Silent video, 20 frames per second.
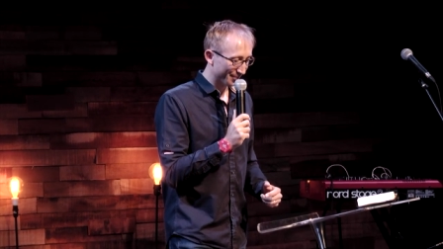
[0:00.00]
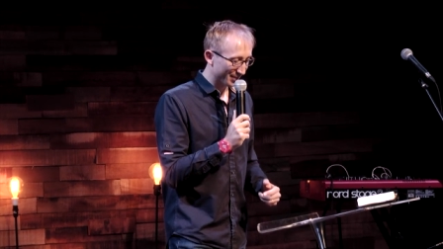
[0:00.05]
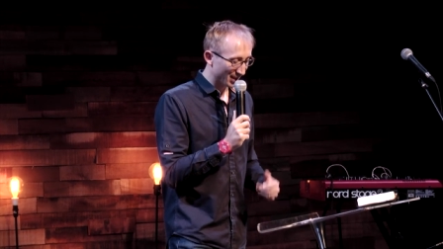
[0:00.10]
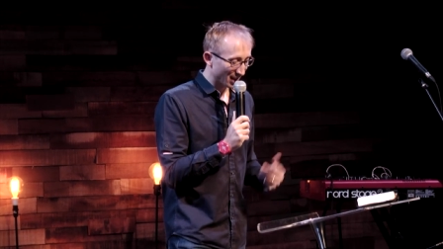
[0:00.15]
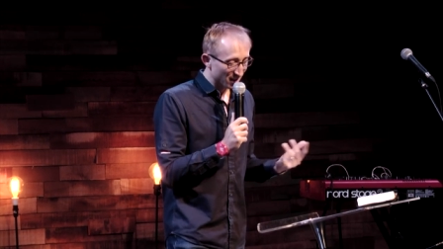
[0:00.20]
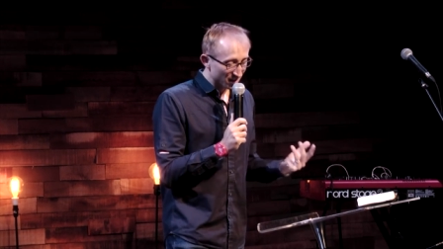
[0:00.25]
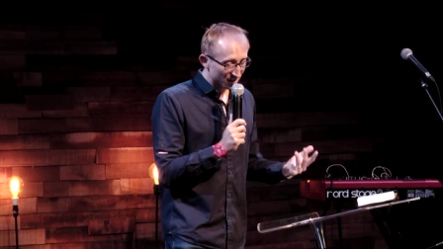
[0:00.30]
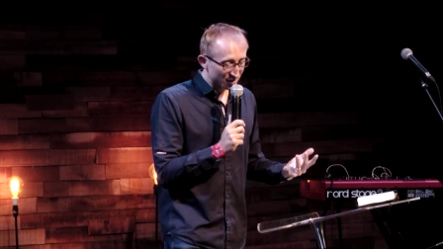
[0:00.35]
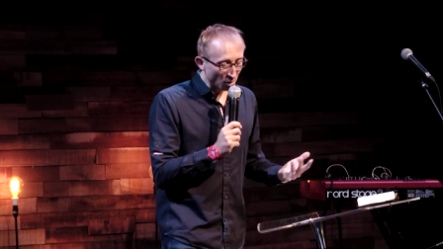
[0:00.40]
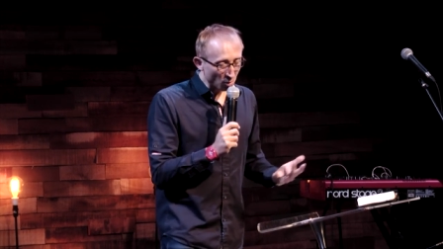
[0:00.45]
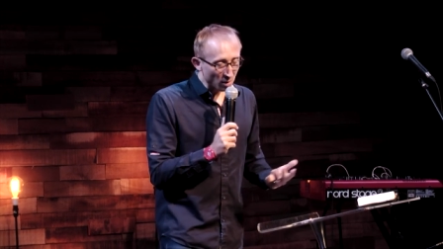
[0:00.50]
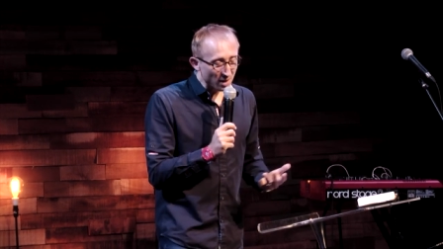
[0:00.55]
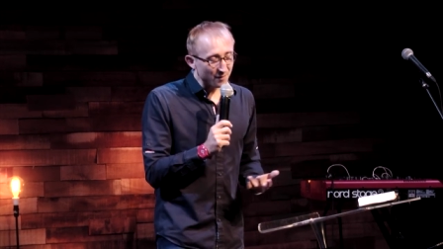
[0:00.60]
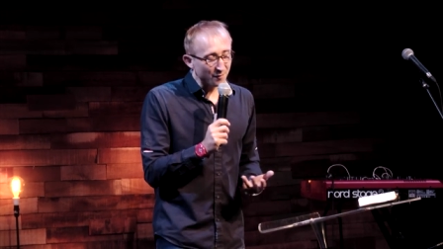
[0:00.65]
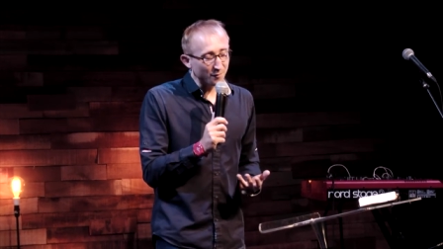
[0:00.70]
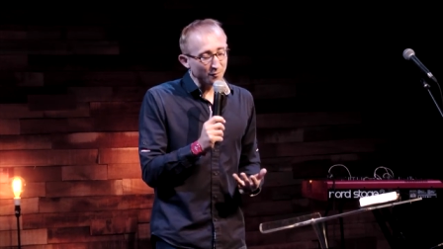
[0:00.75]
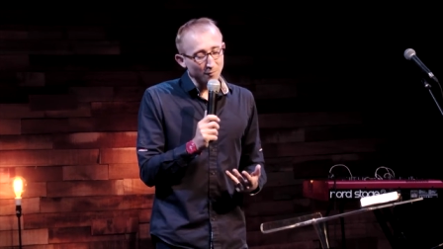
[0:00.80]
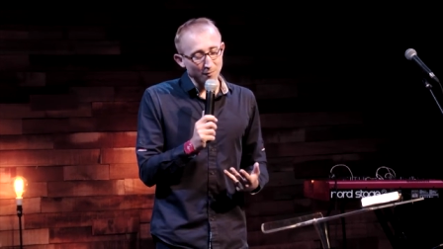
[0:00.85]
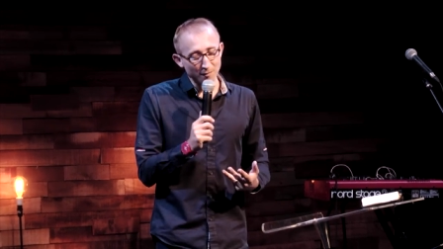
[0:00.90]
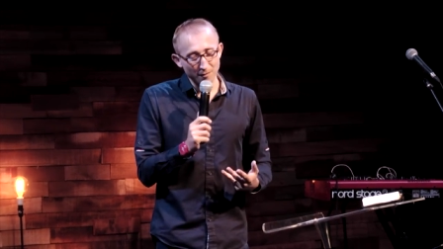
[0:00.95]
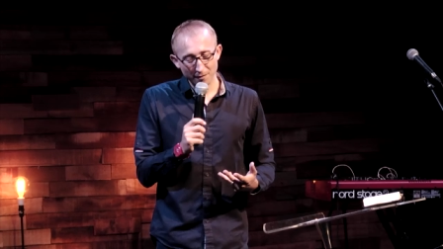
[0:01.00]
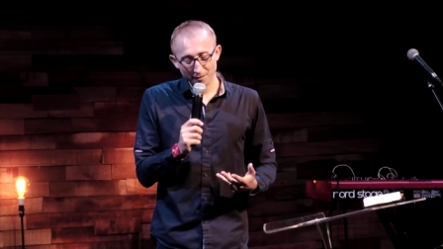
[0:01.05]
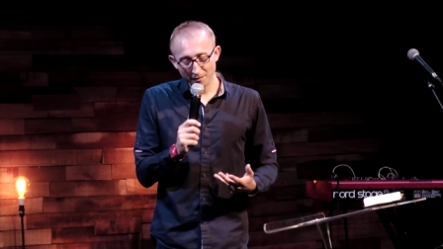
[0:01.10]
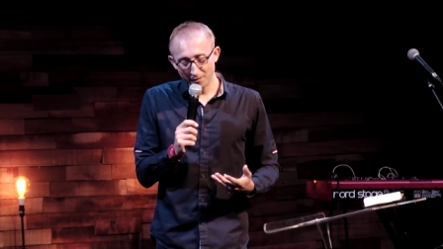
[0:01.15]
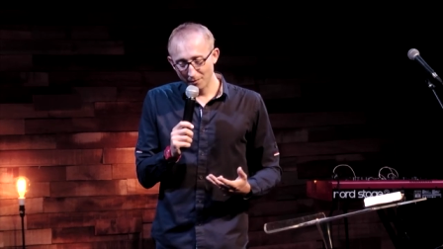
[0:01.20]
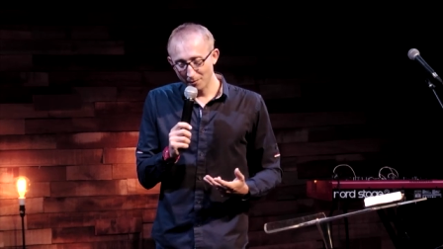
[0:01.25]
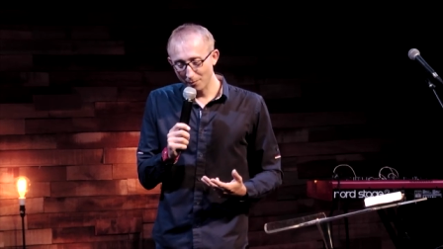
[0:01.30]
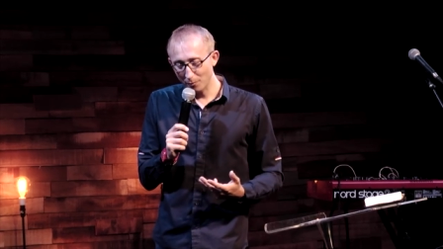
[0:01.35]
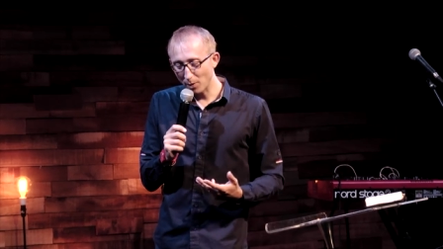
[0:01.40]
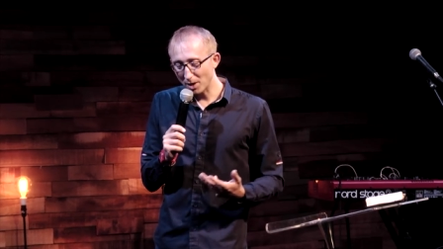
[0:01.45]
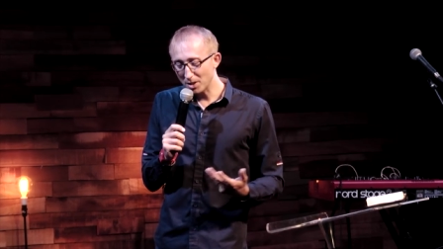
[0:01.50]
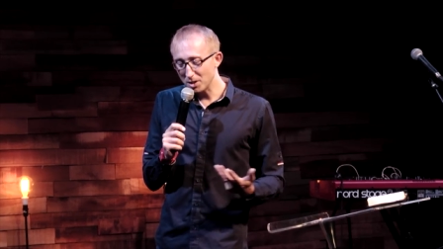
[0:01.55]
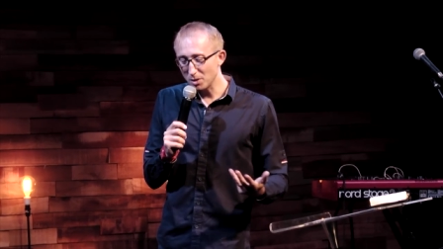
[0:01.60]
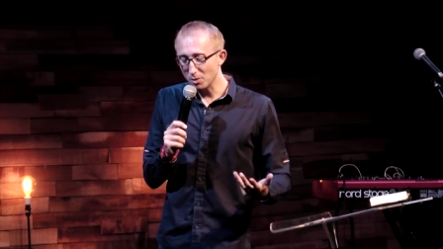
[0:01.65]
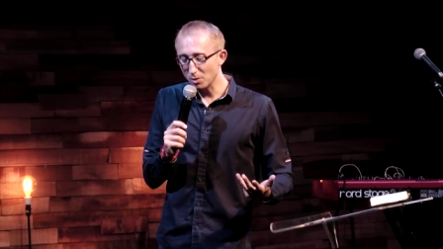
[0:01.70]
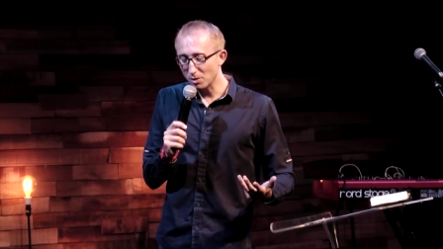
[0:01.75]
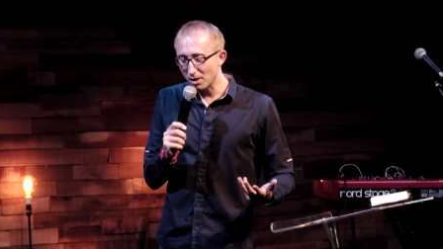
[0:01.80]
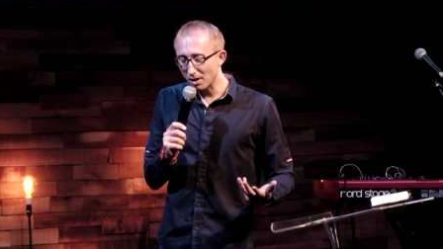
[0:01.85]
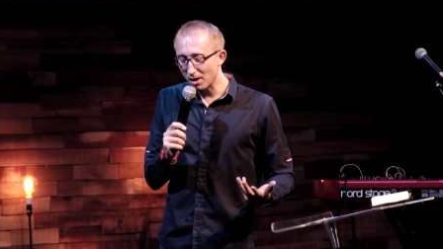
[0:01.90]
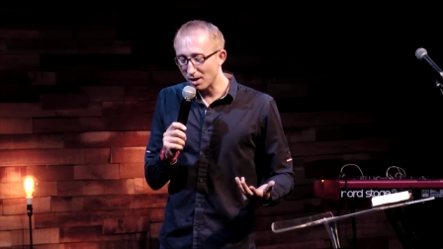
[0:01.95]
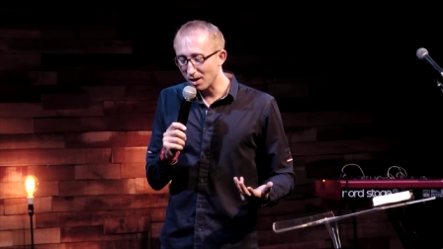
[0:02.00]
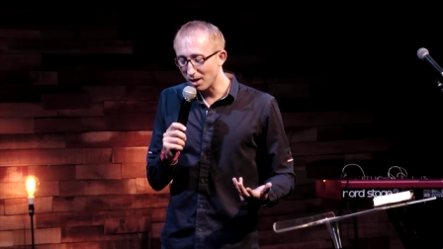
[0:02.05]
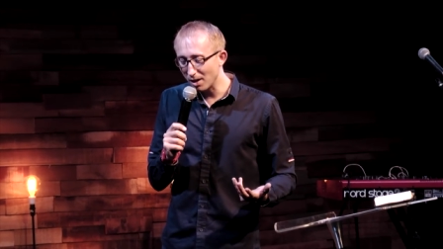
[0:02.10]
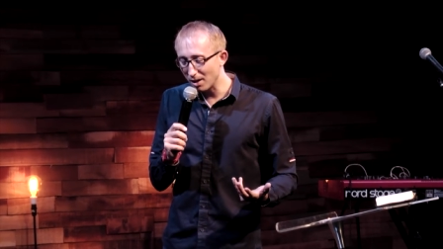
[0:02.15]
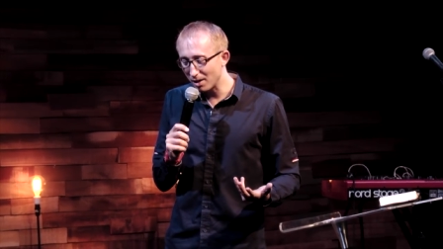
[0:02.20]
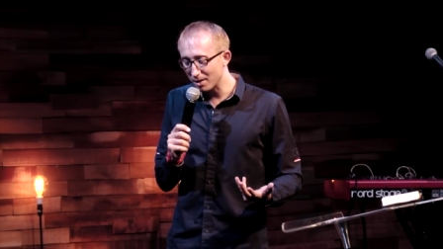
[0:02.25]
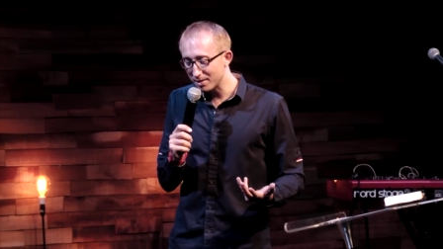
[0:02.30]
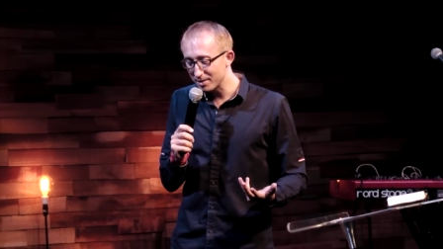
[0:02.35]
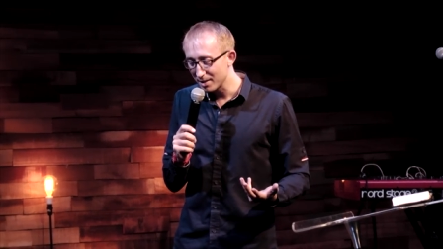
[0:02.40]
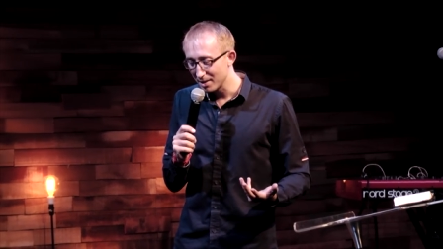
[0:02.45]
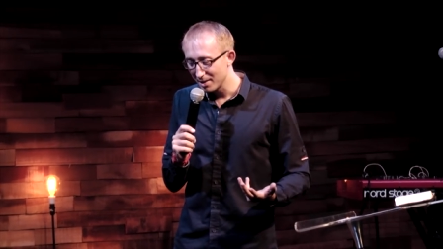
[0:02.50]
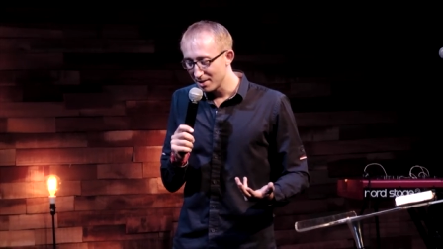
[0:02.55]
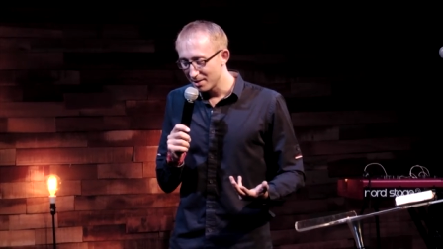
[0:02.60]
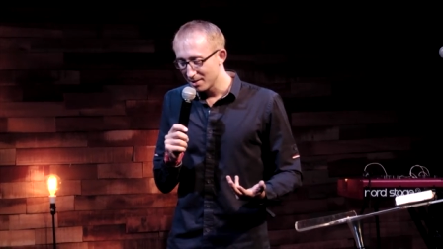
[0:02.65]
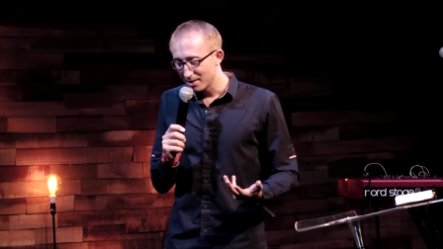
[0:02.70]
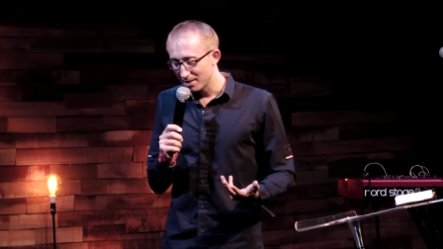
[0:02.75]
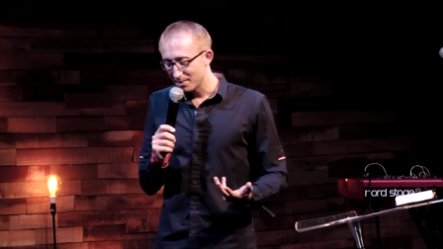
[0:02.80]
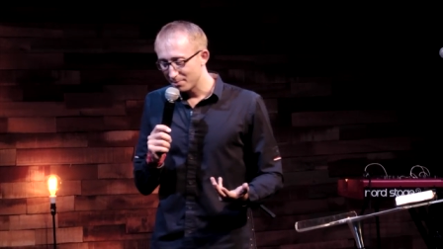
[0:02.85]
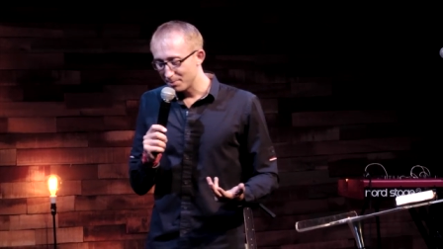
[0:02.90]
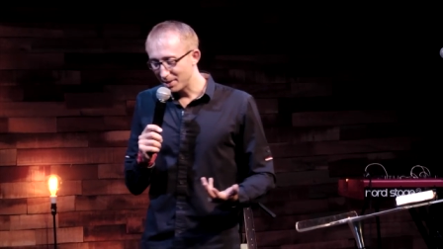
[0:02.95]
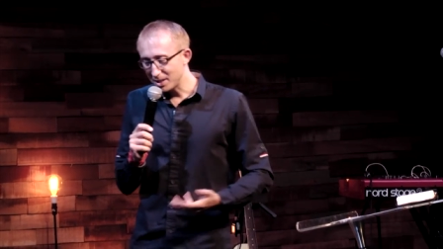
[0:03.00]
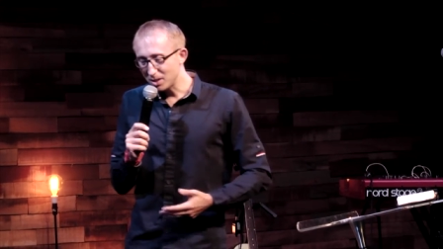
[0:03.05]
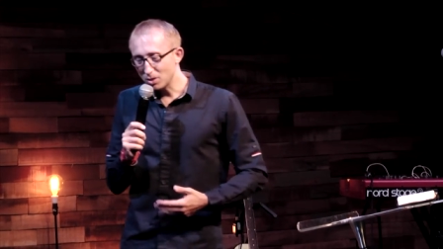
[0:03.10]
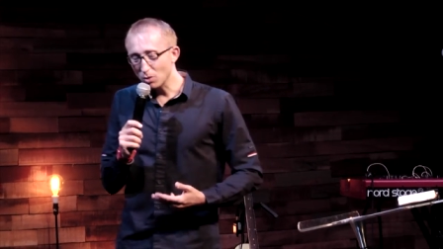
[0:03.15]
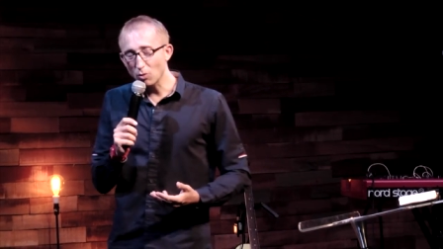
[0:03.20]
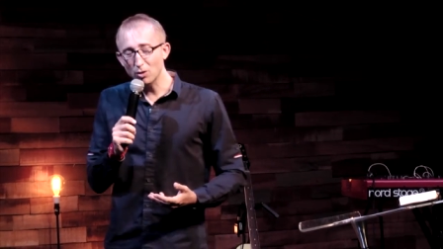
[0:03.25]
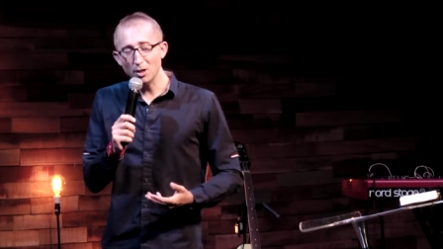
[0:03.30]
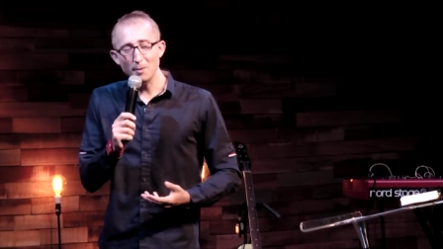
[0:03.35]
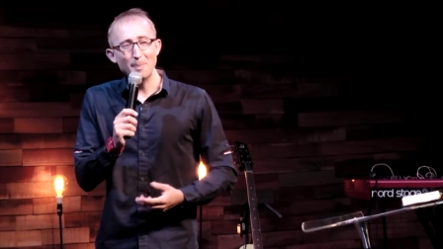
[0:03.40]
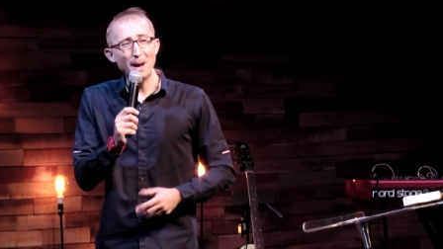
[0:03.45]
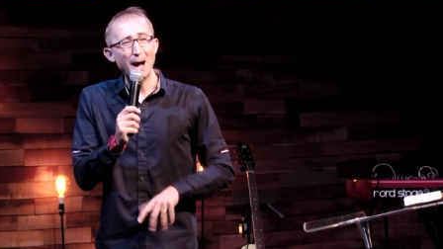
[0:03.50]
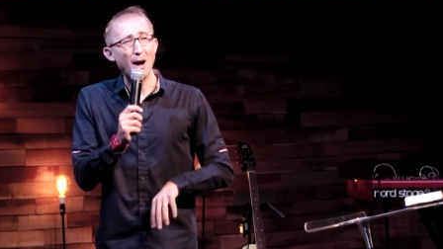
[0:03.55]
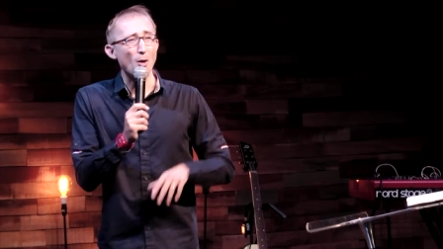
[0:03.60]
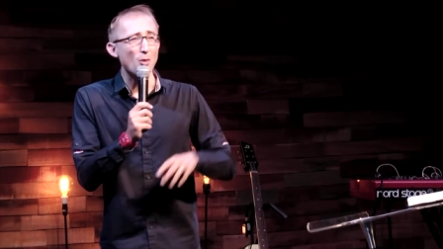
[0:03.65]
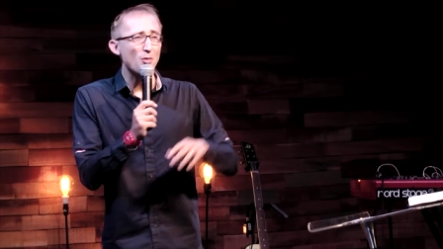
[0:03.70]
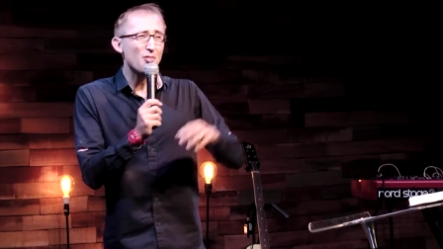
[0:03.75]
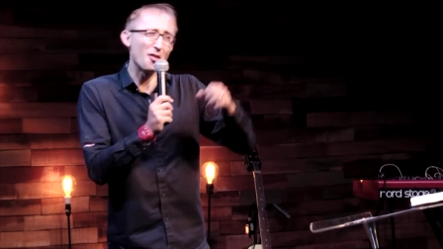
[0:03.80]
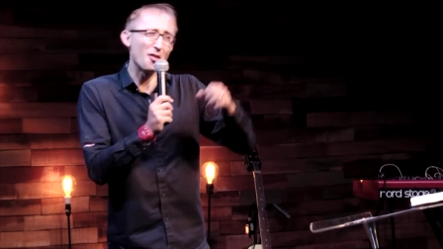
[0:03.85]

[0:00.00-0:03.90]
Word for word: So if, when you heard me talk about the